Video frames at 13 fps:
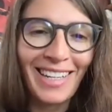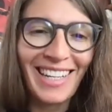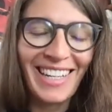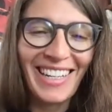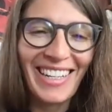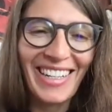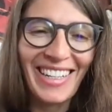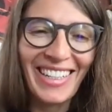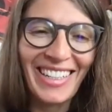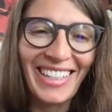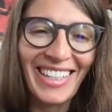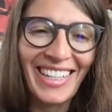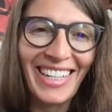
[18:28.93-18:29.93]

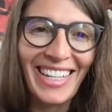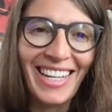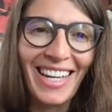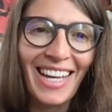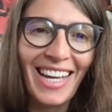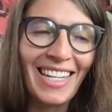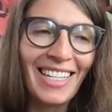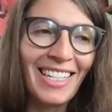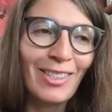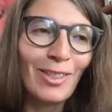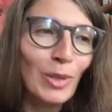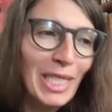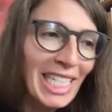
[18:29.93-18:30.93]
and
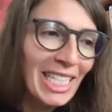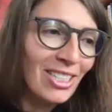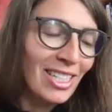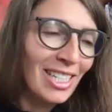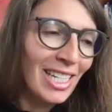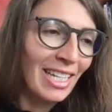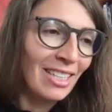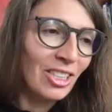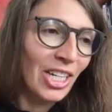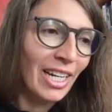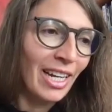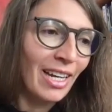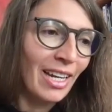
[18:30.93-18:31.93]
sortition in
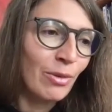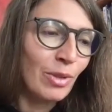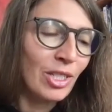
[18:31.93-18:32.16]
China,